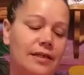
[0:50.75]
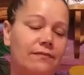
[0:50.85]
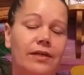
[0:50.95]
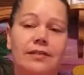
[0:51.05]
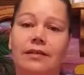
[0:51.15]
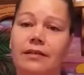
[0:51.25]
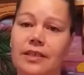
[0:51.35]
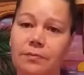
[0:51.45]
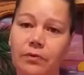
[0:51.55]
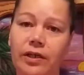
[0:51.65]
I have not seen
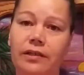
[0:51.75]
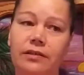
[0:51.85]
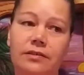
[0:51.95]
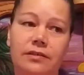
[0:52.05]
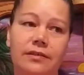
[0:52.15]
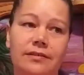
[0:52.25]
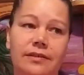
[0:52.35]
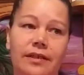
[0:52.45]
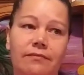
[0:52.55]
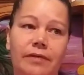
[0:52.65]
any spoilers
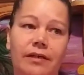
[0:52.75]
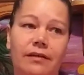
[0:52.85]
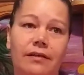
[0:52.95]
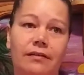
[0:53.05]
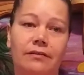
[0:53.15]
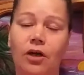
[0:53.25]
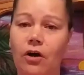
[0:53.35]
because I have been